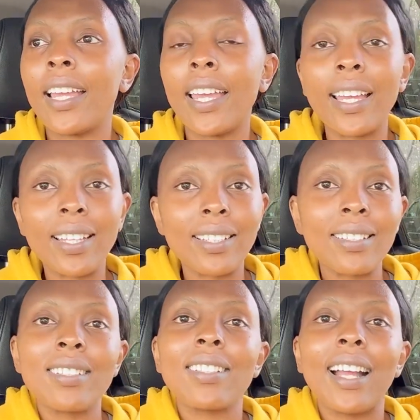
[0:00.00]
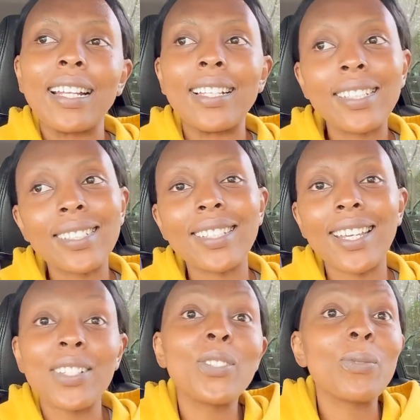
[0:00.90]
and at least
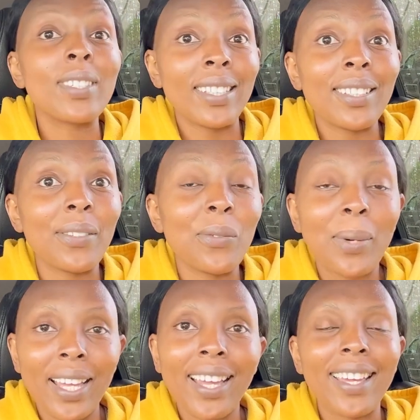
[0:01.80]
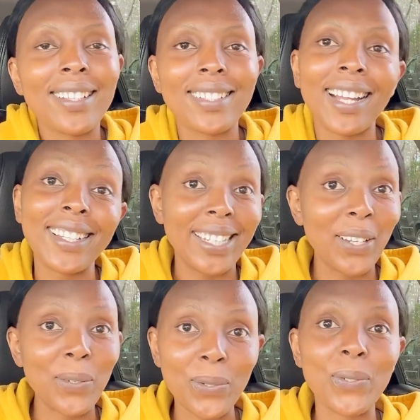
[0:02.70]
get to see where exactly I
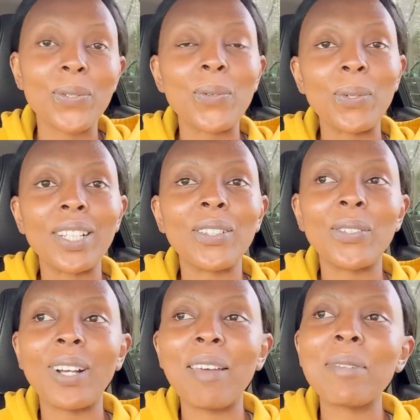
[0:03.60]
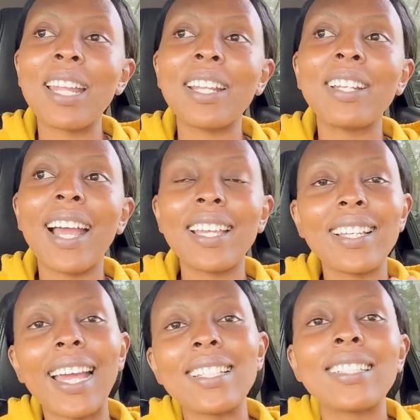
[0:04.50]
go to school. You know, I mean, I,
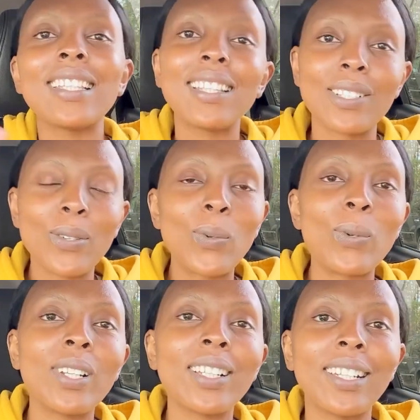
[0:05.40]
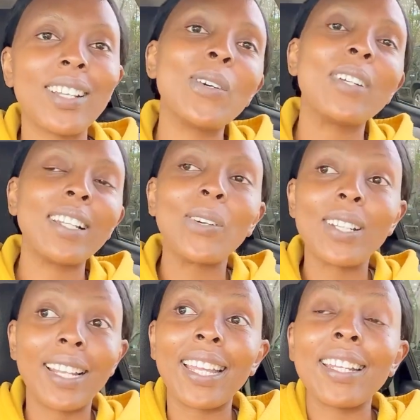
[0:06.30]
I, I see the school like on
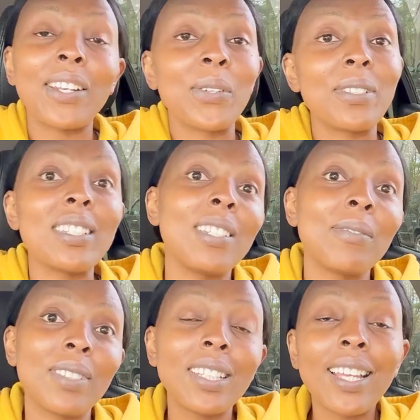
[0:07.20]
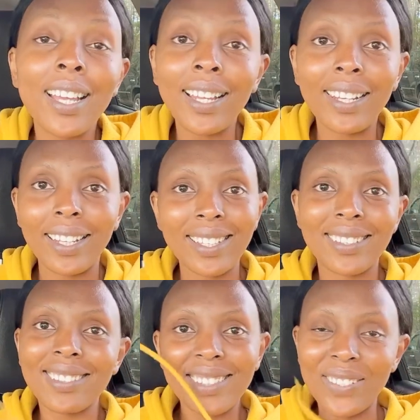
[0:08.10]
online and on TV, like
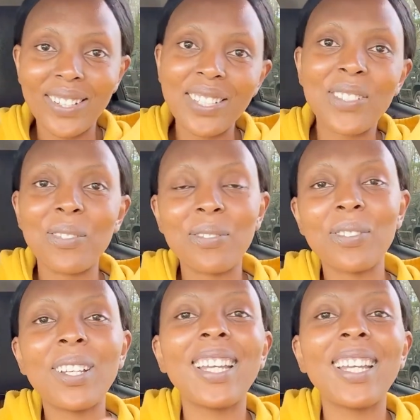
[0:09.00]
the rest of